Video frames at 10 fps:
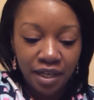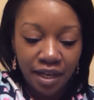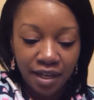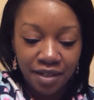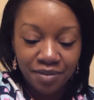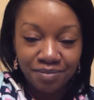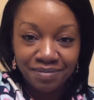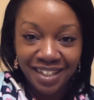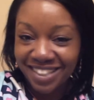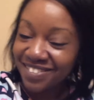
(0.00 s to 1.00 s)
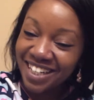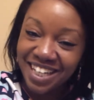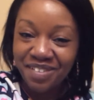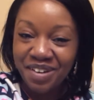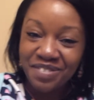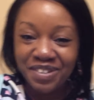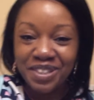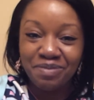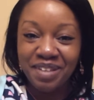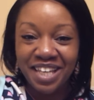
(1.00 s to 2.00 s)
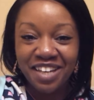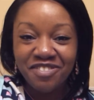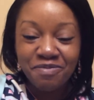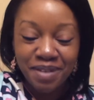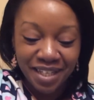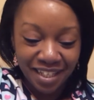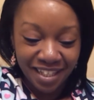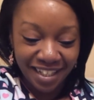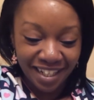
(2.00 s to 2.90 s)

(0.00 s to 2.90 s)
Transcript: that's when I got my first VFP.